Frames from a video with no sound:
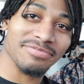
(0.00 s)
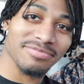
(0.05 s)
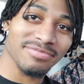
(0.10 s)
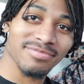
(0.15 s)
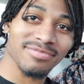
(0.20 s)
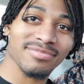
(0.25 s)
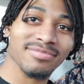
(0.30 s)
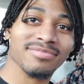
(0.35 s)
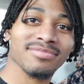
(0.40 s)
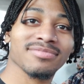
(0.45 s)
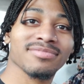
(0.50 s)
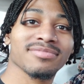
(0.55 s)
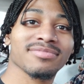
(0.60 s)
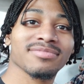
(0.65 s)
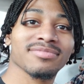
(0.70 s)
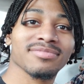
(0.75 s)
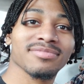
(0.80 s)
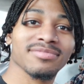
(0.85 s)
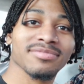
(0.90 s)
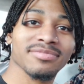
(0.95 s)

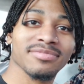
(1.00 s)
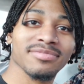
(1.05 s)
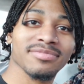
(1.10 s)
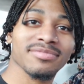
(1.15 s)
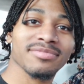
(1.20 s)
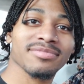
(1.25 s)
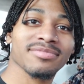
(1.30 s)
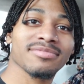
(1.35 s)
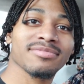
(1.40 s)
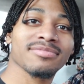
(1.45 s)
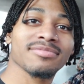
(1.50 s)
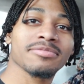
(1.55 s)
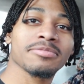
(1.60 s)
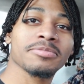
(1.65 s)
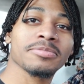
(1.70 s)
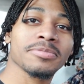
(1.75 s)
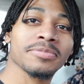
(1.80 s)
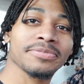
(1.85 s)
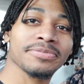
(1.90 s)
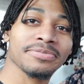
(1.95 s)

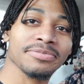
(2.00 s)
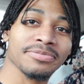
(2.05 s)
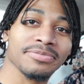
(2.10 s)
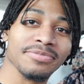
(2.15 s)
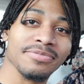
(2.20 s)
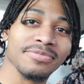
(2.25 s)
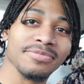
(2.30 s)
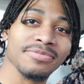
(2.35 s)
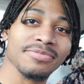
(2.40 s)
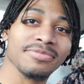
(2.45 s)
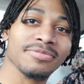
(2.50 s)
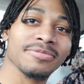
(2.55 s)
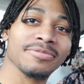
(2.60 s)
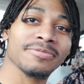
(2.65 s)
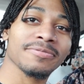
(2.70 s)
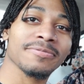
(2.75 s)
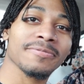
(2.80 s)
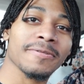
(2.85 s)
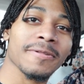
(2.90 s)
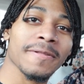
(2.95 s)

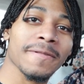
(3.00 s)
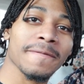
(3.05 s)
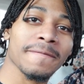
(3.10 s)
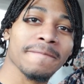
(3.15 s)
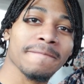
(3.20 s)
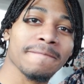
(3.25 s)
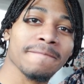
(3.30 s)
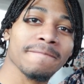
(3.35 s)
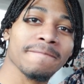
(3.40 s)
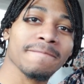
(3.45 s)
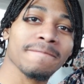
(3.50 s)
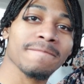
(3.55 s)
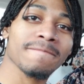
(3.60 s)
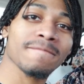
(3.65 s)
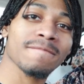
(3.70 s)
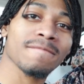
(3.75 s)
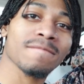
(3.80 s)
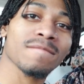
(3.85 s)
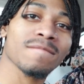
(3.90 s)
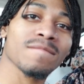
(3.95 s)

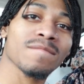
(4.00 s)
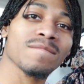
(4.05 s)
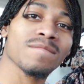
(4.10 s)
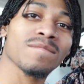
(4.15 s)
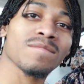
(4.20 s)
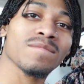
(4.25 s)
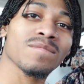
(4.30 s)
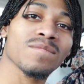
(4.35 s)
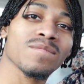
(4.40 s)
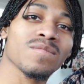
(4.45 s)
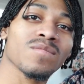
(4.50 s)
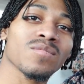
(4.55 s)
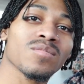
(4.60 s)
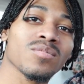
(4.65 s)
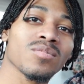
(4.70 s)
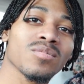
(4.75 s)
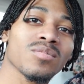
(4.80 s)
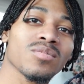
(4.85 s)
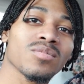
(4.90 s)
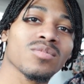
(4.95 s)

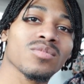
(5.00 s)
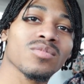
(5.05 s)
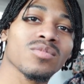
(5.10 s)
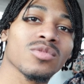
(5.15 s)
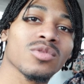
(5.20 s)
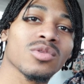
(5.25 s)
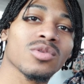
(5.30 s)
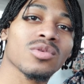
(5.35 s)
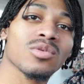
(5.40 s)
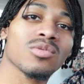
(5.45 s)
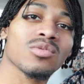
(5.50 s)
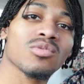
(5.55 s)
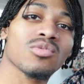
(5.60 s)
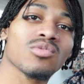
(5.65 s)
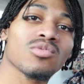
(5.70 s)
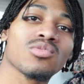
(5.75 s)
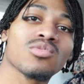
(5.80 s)
This person isn't speaking.